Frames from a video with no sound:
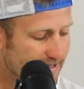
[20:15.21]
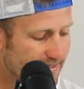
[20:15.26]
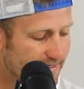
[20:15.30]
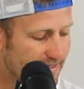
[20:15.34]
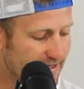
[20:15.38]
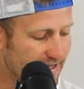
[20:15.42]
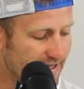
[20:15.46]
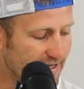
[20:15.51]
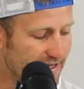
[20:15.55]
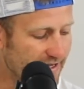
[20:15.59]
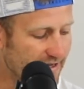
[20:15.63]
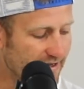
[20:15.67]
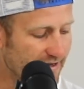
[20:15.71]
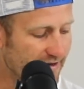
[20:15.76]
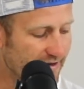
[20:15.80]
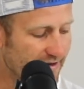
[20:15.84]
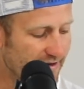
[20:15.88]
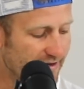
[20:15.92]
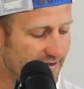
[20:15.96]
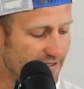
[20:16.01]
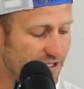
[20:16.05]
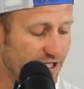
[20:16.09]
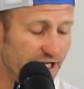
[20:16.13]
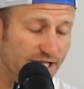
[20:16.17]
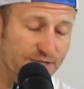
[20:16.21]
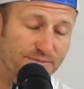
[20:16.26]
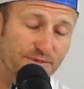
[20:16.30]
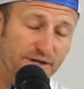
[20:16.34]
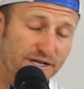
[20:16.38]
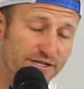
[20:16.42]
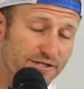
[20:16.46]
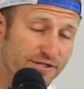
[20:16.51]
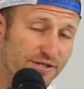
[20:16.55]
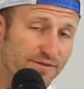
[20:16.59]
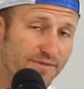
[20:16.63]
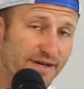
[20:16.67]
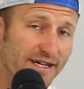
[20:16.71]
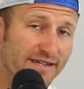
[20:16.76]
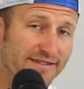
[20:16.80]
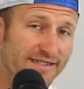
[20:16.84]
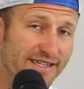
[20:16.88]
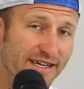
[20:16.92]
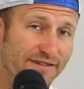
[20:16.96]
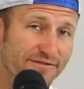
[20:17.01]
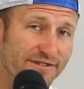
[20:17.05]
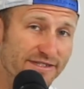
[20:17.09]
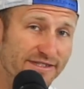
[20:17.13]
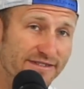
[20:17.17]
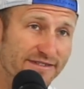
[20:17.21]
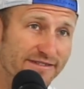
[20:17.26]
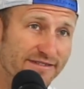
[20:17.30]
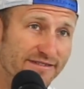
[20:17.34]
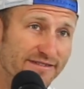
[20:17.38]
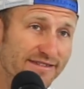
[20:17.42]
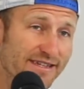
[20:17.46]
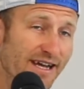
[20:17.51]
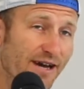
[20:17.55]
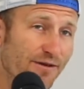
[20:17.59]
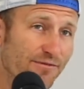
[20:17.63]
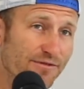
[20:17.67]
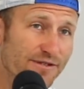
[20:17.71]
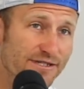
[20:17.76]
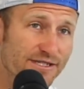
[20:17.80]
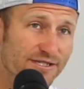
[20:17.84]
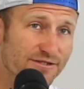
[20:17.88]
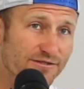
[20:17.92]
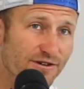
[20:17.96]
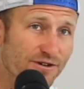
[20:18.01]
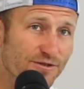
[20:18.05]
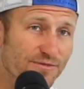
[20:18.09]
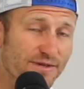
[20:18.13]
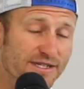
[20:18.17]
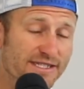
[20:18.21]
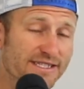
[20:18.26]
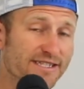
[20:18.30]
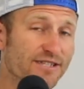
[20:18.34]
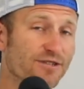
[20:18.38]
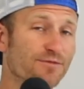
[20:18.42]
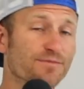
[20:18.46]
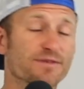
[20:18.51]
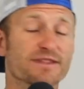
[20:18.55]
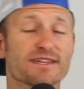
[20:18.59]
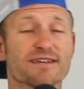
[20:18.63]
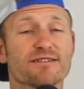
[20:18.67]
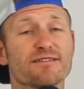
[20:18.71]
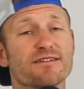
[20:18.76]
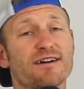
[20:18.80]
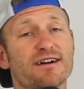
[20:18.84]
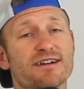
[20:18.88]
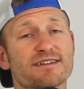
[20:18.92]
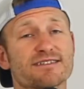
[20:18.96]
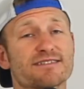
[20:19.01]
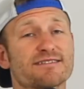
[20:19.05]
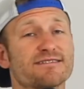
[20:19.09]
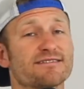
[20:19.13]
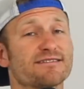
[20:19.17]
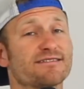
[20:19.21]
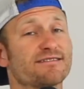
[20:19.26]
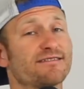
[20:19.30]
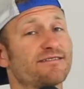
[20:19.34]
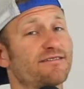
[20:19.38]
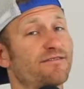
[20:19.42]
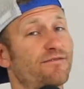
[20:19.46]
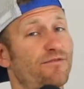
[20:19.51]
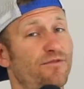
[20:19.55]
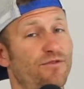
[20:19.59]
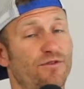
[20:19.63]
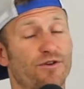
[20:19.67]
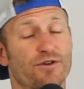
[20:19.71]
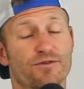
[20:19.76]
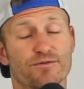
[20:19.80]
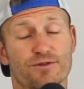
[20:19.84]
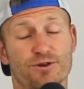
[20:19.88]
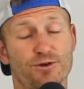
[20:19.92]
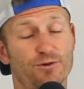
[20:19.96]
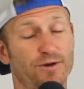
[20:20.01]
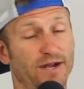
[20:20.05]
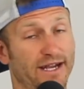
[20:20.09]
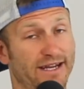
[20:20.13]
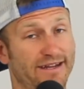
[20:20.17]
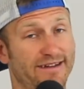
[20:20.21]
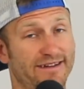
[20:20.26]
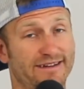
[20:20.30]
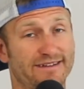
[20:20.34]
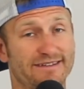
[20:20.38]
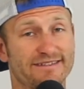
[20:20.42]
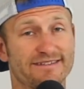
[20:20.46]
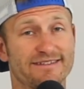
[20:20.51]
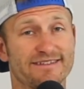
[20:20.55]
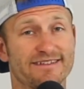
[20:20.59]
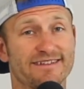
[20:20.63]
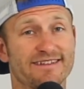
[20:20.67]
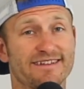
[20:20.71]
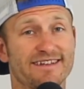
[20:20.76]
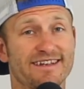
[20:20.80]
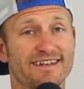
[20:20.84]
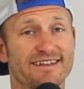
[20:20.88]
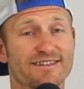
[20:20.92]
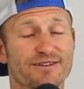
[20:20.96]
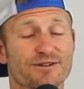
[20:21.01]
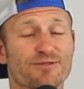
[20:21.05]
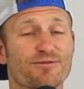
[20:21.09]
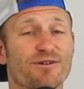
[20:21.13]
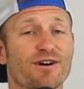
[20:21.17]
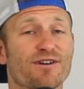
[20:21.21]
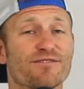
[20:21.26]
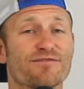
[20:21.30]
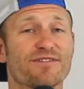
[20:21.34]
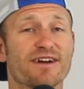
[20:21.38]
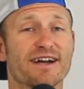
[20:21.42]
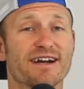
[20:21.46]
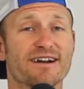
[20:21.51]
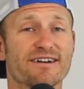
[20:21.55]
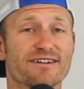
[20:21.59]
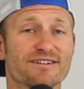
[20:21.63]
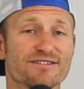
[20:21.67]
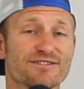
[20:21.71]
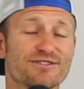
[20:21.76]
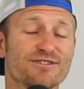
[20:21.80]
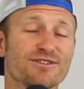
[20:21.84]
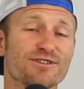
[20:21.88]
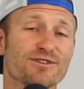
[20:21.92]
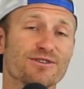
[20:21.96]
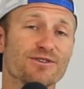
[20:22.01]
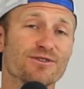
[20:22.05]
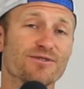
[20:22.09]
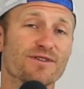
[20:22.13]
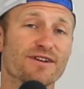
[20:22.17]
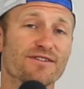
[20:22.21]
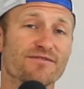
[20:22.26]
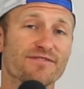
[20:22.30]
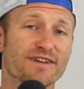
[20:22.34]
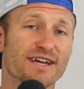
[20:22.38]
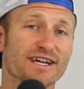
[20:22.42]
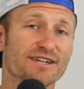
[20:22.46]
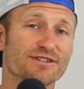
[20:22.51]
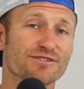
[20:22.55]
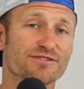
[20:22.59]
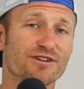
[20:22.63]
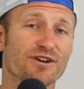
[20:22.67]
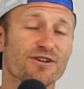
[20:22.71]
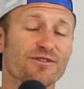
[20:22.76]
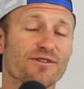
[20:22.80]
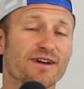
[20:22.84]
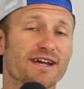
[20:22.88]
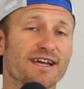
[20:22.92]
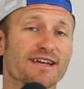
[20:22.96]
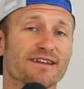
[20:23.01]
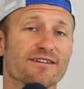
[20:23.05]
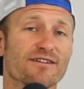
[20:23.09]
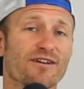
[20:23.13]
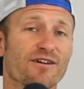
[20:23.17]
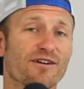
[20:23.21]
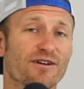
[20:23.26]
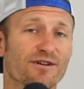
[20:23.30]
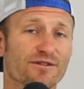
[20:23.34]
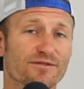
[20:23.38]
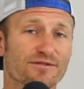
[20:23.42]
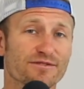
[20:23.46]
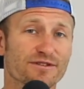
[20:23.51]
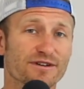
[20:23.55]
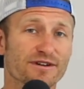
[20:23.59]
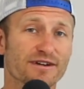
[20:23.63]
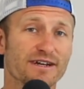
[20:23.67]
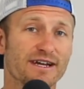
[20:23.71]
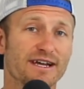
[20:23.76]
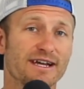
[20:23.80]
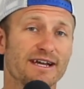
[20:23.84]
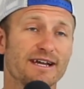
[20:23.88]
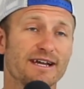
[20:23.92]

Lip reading: The Chase Budinger and Miles Evans, not really struggle bus either, but they lost quick in the qualifier to Evandro and Arthur.